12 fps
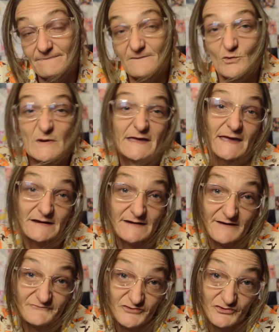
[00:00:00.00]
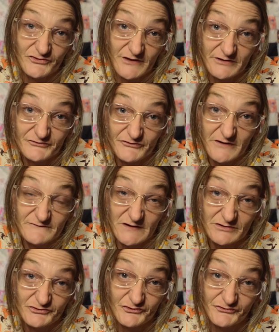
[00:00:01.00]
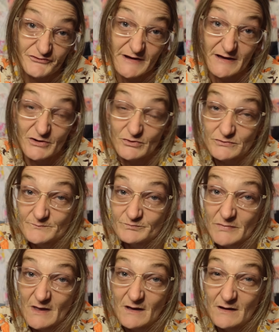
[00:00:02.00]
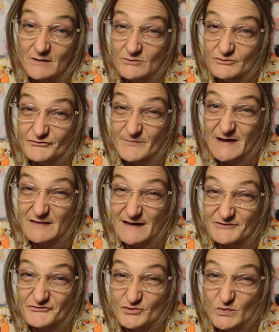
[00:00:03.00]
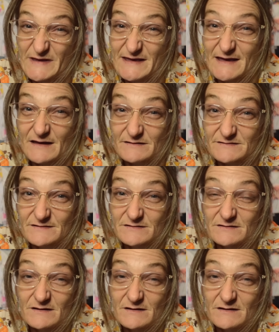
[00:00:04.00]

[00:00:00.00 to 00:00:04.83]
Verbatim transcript: The weekend after Thanksgiving just now was my last weekend